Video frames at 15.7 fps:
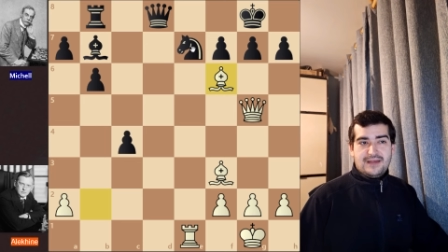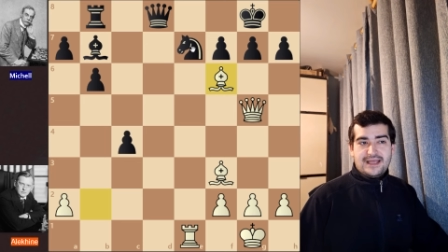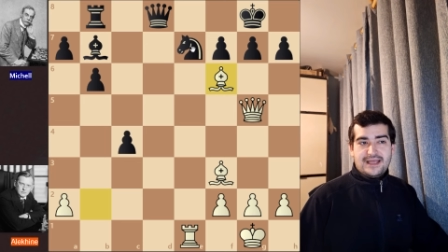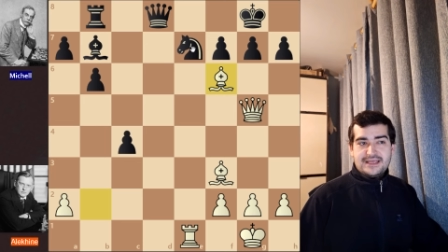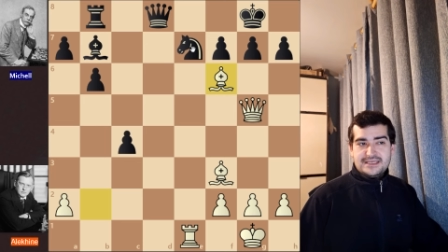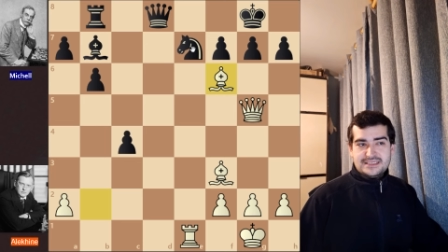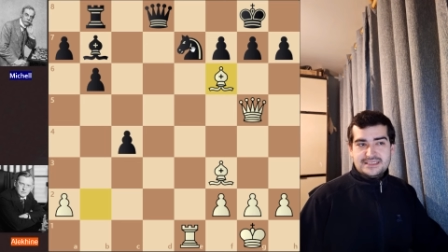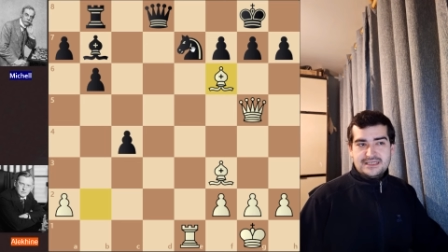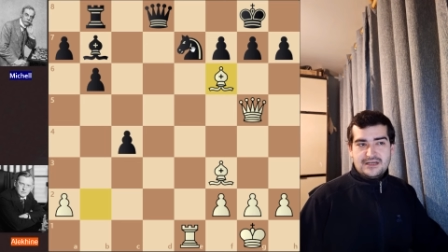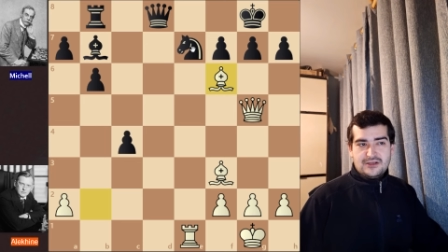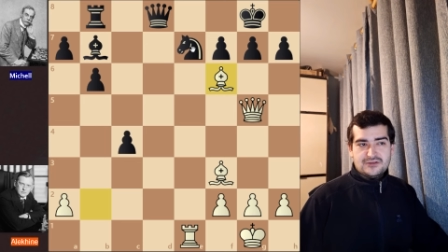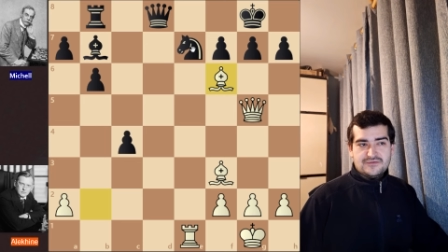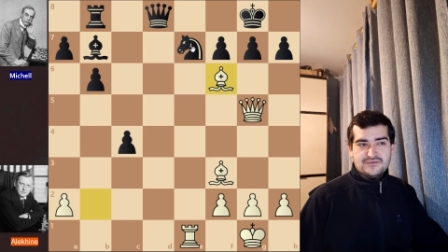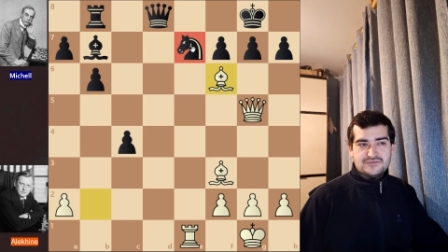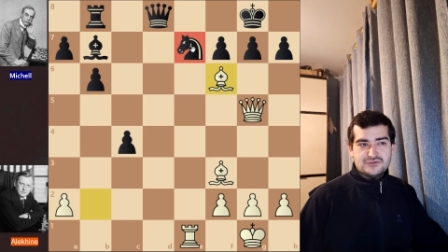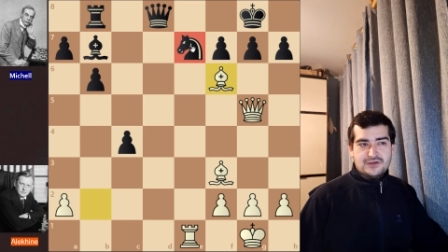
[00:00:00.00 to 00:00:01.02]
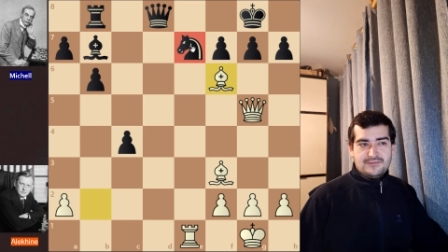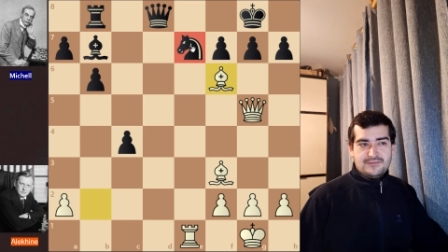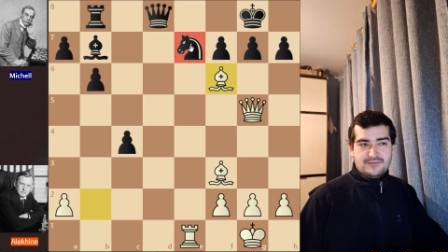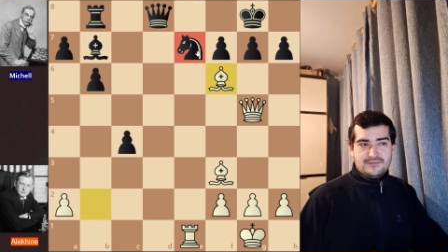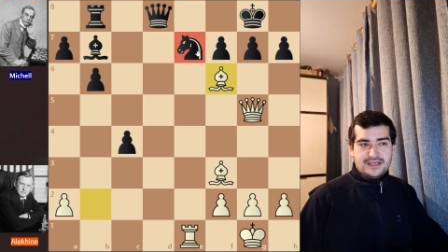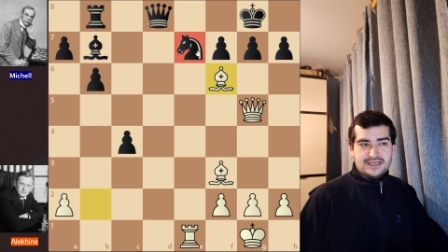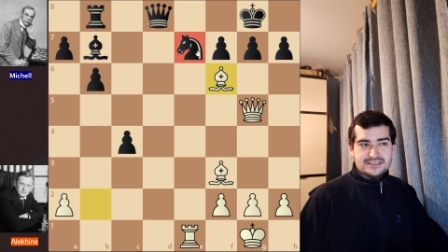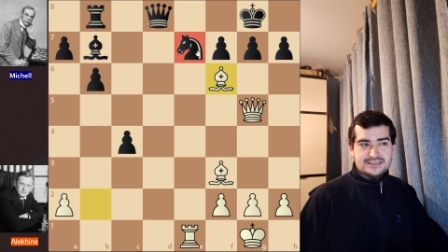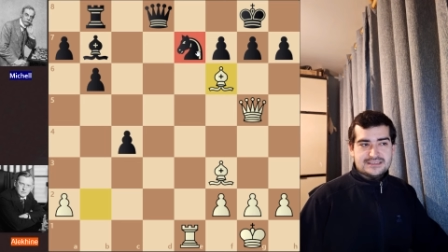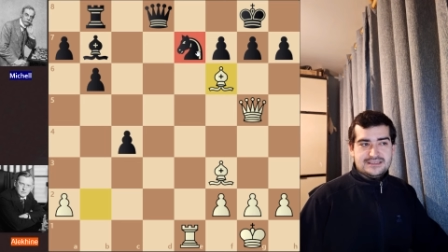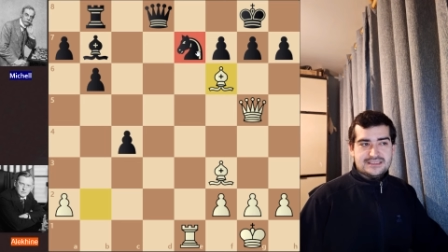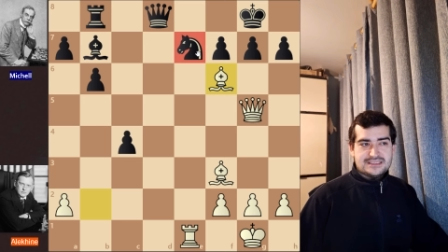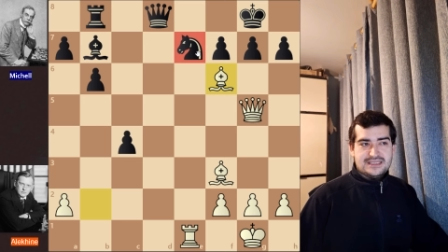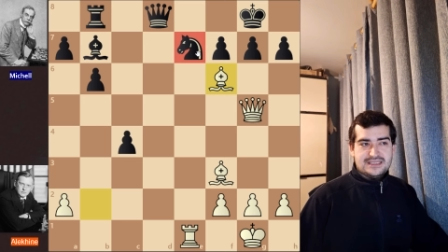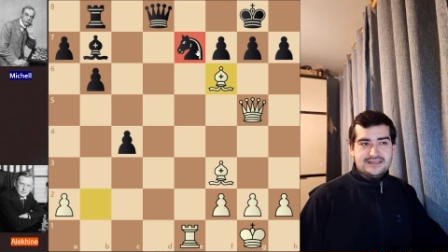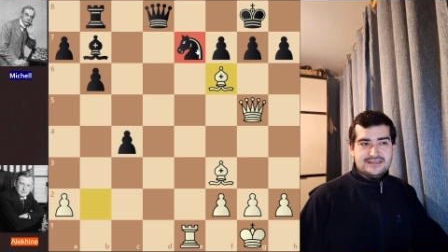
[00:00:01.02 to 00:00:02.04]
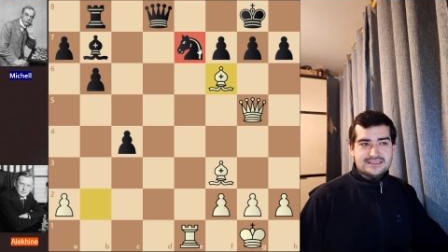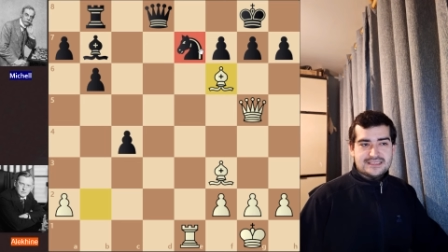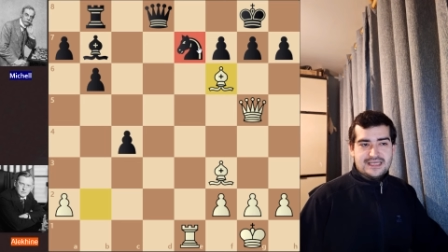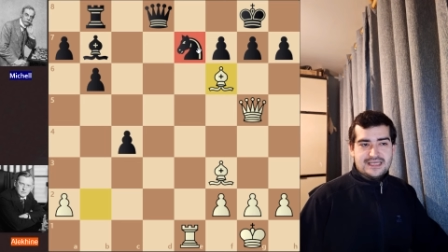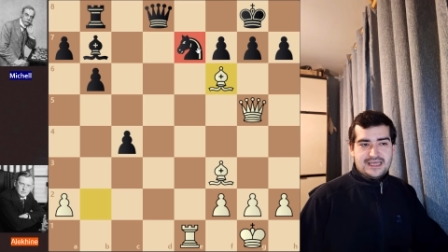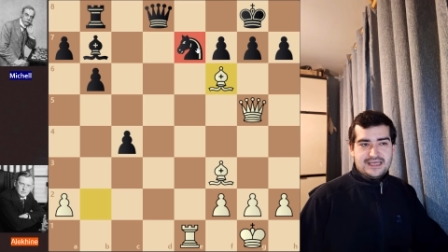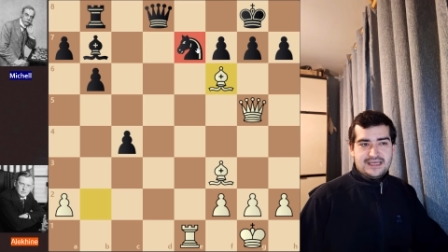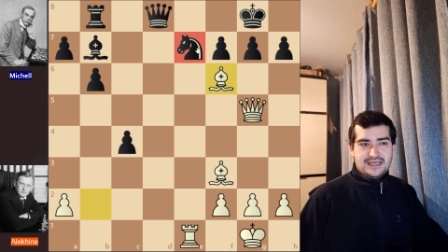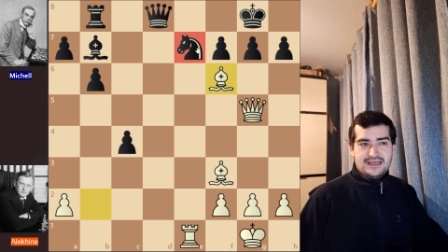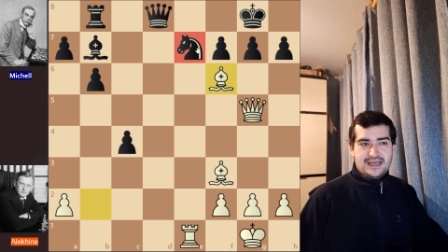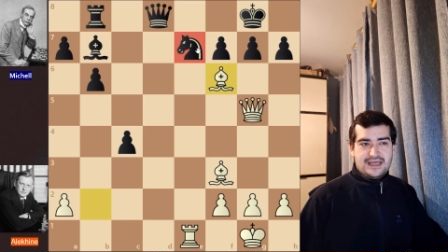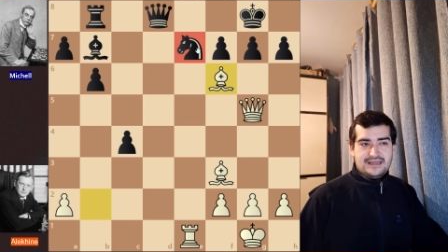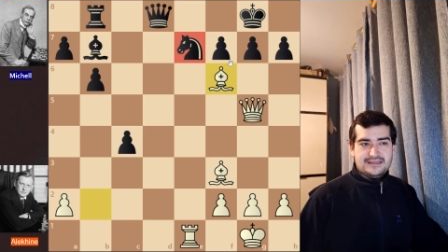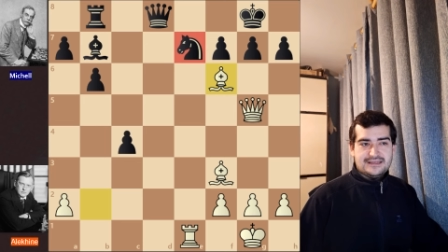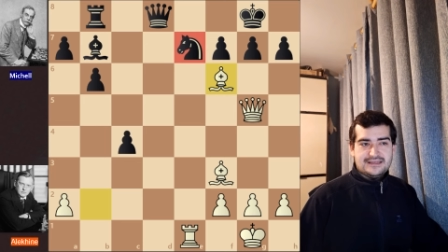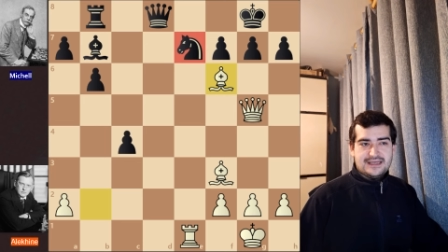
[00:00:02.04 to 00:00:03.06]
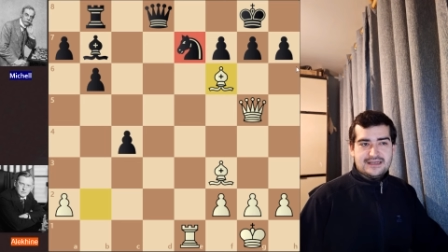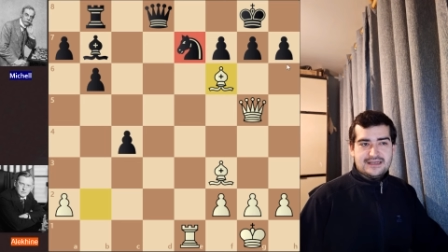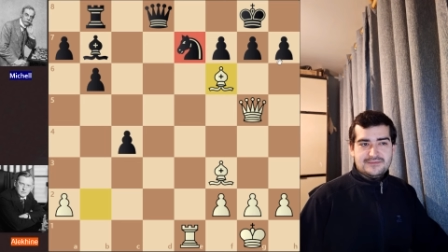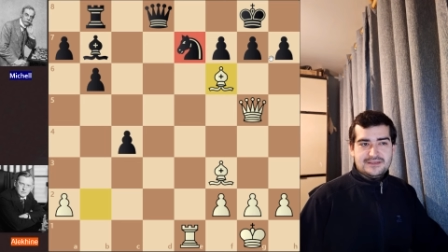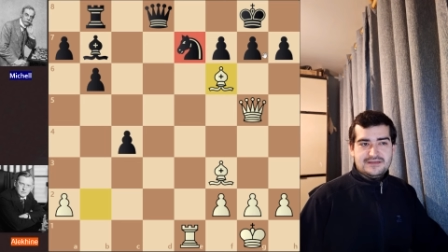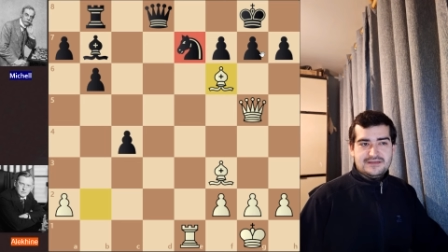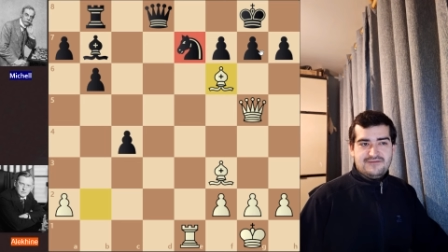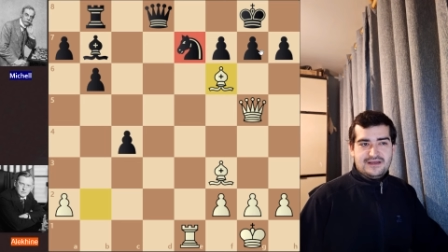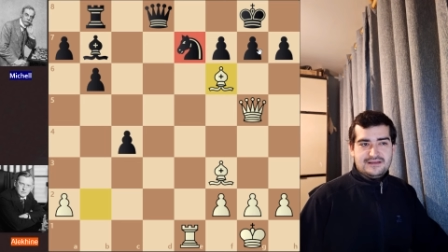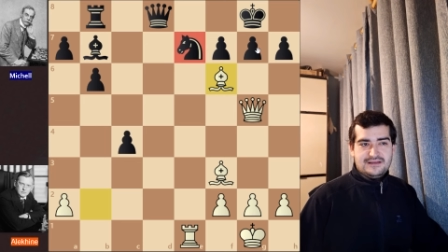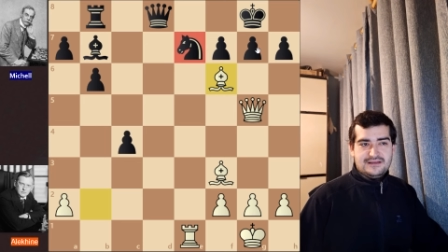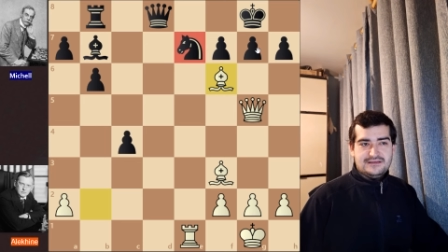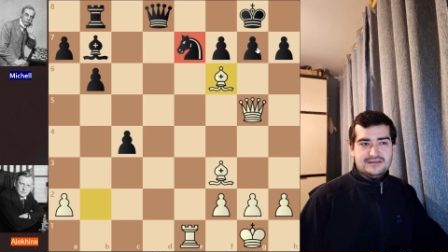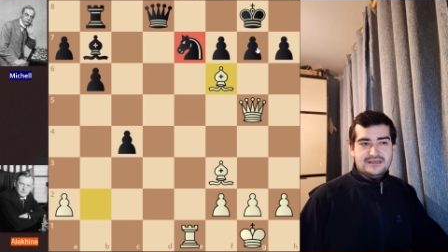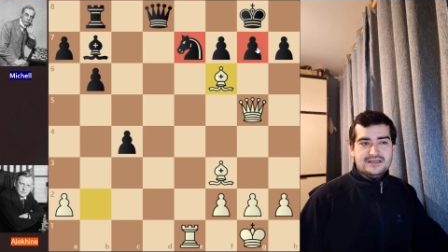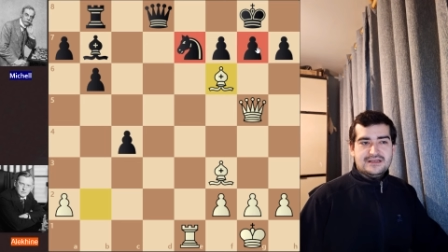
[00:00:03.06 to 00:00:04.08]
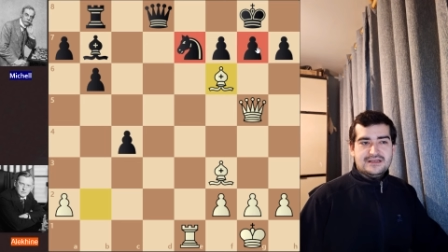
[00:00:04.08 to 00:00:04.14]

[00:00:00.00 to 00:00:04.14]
black is in a lot of trouble because this knight is hanging and it cannot be defended.